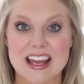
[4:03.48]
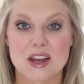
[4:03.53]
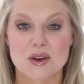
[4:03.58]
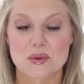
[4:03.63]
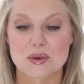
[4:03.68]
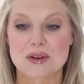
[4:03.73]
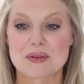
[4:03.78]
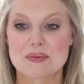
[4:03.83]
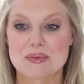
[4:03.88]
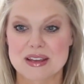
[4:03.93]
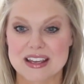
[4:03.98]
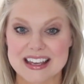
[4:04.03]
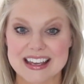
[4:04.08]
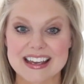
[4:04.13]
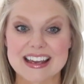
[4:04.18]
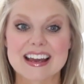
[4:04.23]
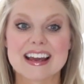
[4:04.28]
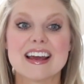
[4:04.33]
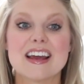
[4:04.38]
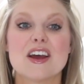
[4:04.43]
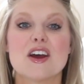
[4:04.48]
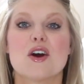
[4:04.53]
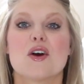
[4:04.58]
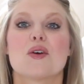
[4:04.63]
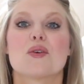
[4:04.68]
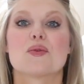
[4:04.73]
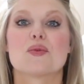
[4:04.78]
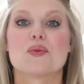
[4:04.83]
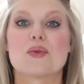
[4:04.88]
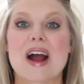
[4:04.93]
it would be
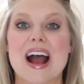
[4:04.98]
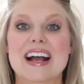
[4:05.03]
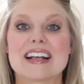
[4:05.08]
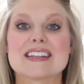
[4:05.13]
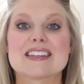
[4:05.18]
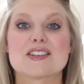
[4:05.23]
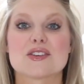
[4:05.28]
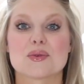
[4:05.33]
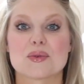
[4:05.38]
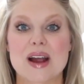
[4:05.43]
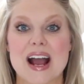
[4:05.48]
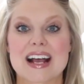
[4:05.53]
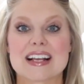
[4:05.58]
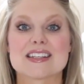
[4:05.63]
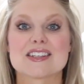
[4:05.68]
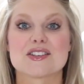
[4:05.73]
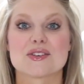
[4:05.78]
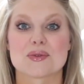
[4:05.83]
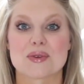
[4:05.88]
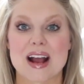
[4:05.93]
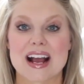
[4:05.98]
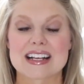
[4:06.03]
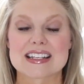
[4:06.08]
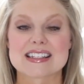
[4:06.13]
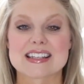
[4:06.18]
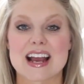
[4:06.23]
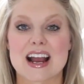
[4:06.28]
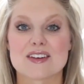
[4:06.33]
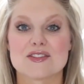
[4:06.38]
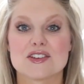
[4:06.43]
rest, rest, rest.
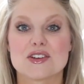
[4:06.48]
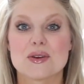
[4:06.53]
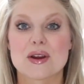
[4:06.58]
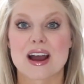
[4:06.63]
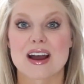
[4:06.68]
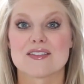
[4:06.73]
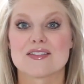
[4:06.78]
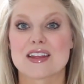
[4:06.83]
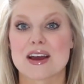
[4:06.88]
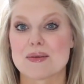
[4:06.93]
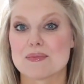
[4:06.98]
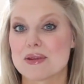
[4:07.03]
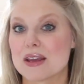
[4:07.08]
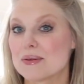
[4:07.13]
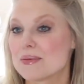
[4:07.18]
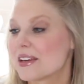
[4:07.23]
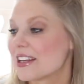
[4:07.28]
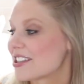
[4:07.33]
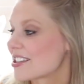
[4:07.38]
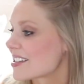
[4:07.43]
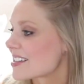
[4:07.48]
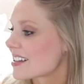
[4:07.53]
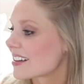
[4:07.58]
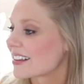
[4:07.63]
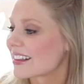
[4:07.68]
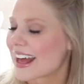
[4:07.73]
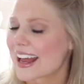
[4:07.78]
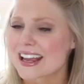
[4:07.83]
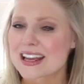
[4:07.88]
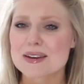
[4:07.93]
After you have that baby, just
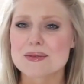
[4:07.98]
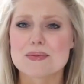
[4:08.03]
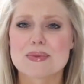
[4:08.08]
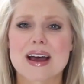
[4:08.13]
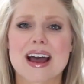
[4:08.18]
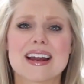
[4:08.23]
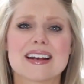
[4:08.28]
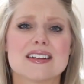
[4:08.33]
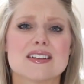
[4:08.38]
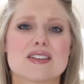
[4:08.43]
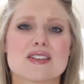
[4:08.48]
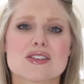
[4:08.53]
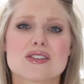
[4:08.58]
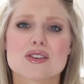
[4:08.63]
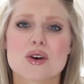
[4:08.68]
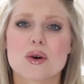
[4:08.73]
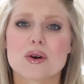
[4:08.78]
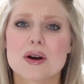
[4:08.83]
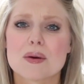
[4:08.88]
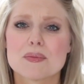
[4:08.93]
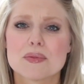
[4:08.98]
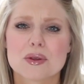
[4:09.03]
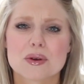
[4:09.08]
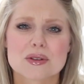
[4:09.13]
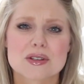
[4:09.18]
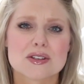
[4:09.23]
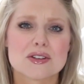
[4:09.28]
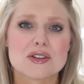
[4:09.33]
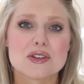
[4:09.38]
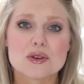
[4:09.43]
lay in bed and soak up
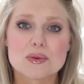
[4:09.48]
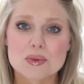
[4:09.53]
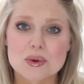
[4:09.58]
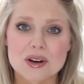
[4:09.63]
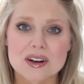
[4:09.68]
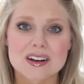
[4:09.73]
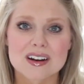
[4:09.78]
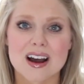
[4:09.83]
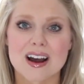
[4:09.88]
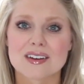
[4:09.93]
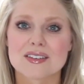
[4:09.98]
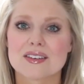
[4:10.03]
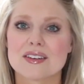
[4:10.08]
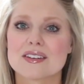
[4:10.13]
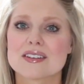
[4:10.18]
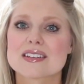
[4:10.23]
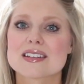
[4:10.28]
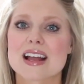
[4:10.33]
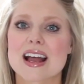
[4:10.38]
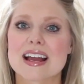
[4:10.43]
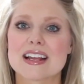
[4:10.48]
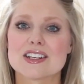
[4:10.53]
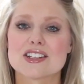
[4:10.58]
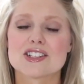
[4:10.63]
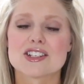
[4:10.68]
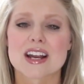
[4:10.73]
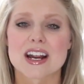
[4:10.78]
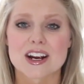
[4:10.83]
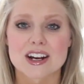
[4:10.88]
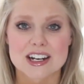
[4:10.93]
those newborn cuddles and
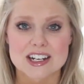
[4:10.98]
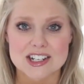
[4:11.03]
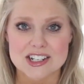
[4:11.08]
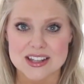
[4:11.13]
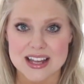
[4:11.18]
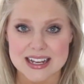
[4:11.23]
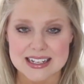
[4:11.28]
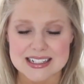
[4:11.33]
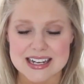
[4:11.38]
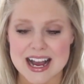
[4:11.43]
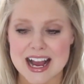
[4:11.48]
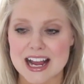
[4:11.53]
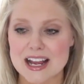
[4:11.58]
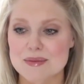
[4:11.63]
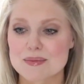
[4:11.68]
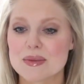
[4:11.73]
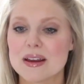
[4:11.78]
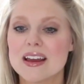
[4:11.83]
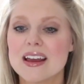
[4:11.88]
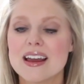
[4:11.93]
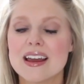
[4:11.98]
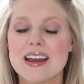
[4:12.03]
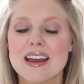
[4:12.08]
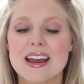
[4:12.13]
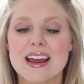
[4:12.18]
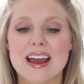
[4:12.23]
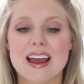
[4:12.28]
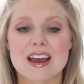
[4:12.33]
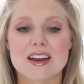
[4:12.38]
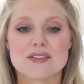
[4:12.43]
cherish that time.
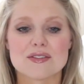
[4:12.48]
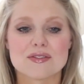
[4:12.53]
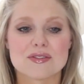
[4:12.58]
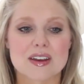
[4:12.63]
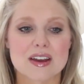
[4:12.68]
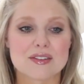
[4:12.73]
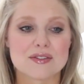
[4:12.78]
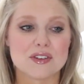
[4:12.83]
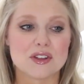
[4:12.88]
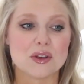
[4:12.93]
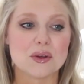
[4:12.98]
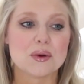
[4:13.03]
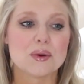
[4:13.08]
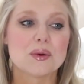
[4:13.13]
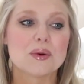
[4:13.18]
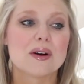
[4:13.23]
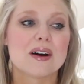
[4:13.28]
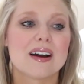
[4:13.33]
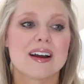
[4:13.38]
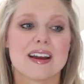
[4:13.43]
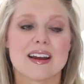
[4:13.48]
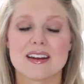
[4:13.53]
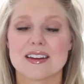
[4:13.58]
If your